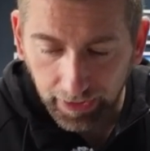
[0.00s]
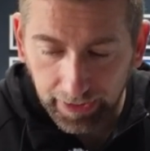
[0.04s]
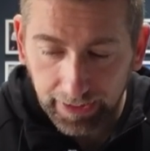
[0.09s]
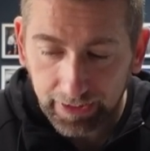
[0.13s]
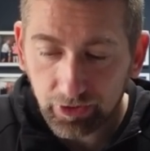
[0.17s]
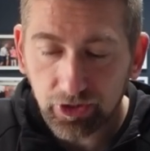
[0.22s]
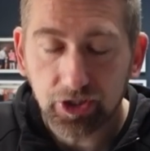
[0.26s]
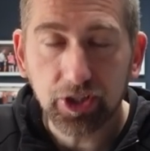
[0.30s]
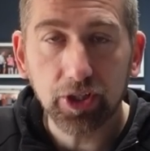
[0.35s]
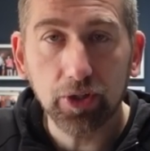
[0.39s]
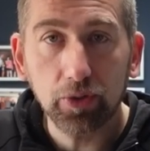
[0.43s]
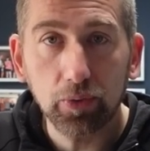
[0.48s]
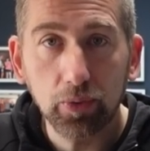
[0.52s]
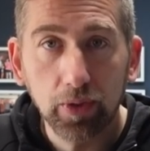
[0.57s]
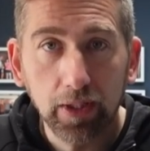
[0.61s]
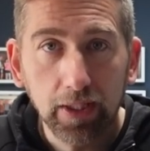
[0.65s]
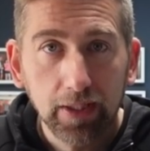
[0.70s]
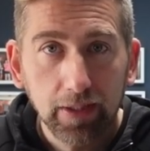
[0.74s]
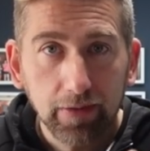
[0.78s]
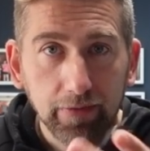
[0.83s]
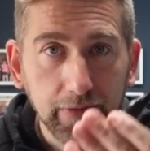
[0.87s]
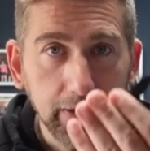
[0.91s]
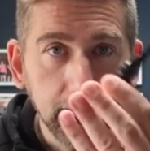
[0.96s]
into
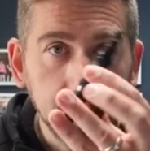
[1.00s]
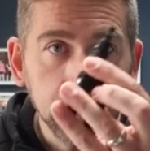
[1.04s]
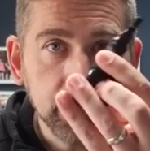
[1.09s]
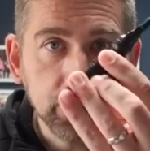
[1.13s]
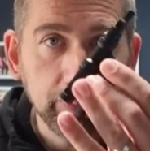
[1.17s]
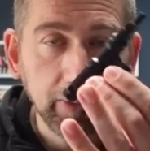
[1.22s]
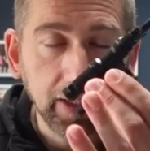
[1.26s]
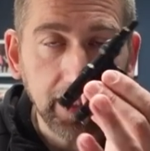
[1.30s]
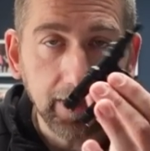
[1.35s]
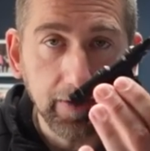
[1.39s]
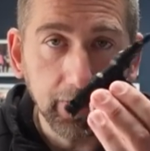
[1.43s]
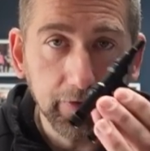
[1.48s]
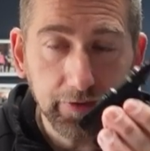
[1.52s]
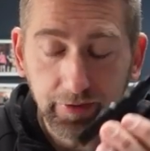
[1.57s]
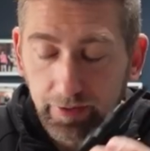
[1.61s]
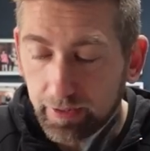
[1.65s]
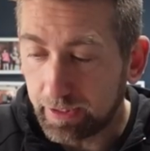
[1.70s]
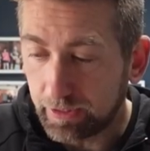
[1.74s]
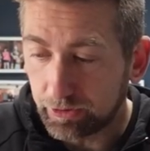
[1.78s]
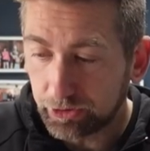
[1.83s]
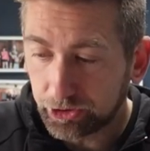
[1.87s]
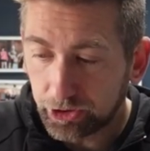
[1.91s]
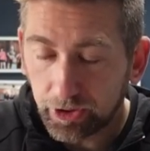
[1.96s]
the splitters,
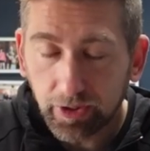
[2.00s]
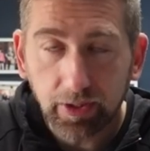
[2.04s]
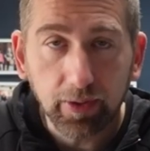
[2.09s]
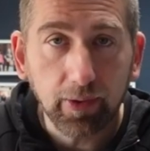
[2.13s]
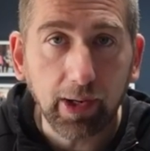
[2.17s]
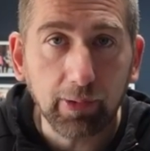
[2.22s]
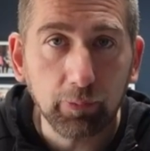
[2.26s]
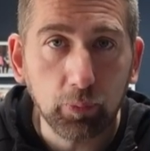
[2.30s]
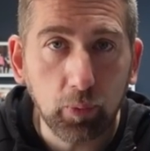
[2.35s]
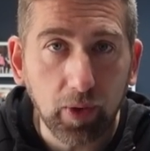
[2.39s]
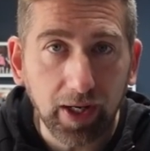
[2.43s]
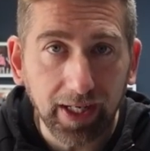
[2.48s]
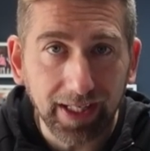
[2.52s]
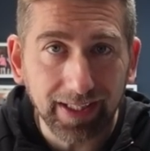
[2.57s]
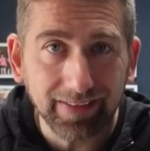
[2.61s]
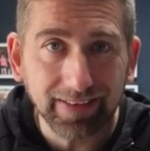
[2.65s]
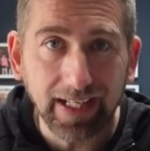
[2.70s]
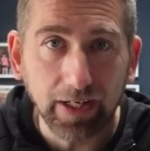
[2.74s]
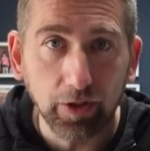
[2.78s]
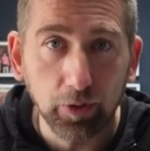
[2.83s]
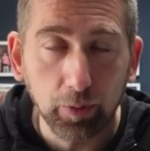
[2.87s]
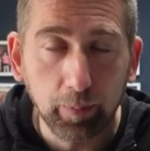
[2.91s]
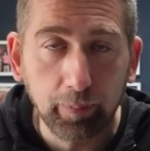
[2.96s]
and I'll show you how I've
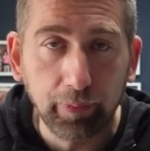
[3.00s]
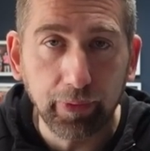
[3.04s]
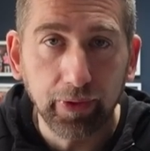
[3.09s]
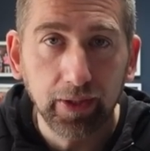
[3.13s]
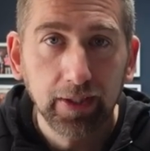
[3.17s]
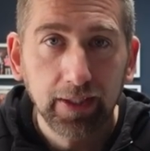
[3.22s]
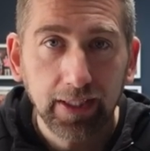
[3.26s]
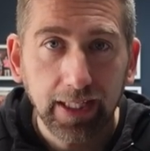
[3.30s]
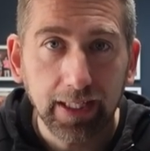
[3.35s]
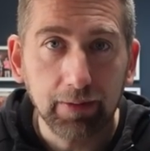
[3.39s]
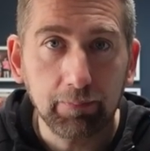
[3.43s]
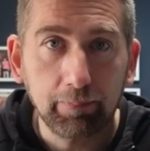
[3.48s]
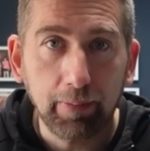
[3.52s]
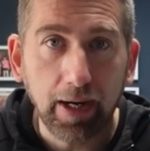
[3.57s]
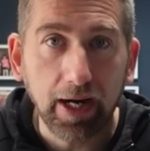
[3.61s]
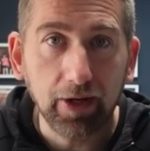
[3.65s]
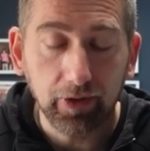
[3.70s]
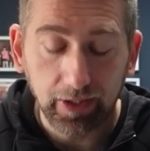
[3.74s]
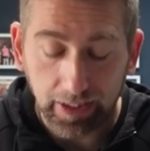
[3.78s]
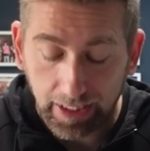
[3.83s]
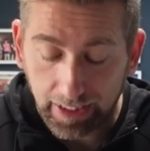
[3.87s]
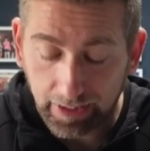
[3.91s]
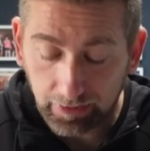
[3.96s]
wired that up in
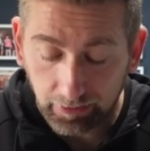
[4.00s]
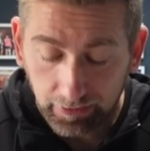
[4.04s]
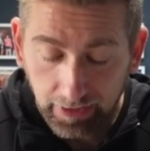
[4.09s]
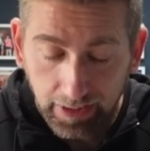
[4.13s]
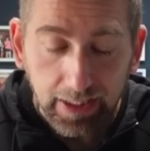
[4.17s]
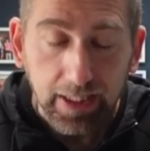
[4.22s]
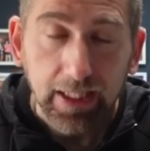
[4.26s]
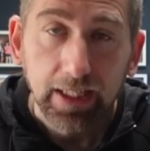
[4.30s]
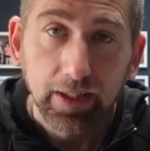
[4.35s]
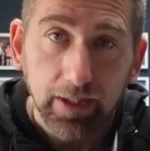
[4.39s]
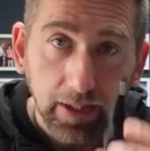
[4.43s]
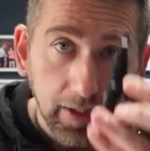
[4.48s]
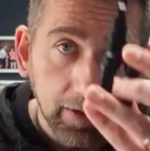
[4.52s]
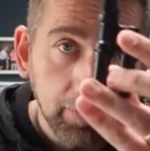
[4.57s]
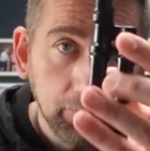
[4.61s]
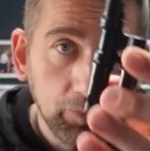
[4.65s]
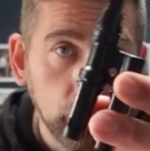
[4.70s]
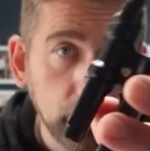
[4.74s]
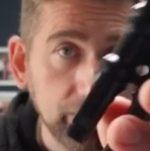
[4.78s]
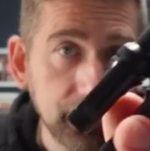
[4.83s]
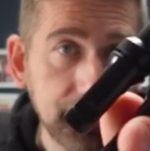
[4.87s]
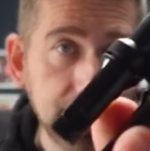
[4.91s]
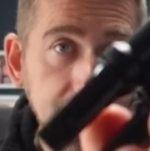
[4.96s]
parallel
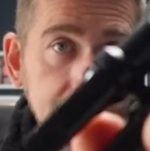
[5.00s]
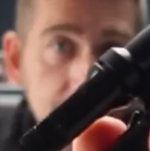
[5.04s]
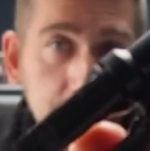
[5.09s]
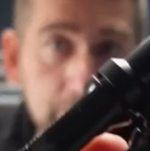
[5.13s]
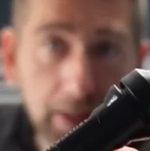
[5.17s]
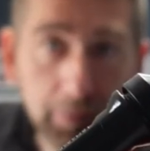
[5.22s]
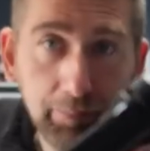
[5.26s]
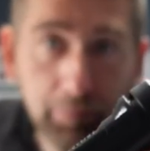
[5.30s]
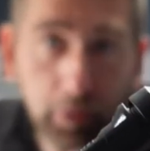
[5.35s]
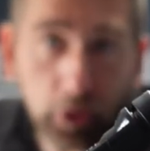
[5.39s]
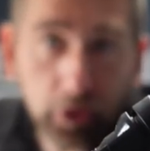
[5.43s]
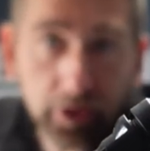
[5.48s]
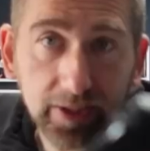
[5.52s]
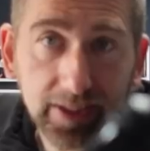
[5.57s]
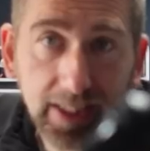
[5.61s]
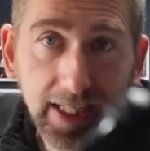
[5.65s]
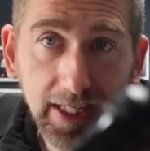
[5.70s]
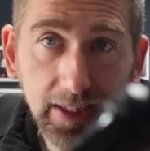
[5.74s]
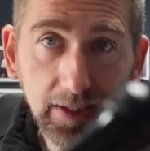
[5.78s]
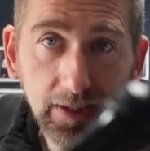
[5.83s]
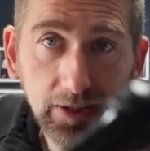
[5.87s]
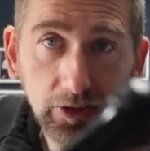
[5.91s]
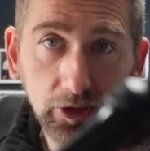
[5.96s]
um, with these bad boys
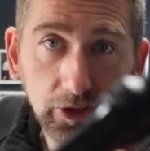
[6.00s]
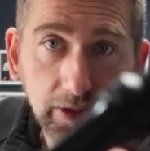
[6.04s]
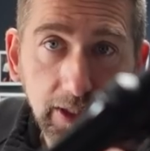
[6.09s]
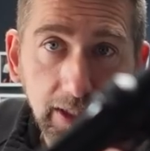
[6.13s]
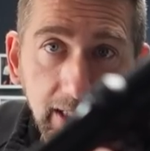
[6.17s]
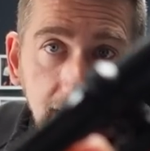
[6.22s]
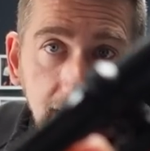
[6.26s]
here. Look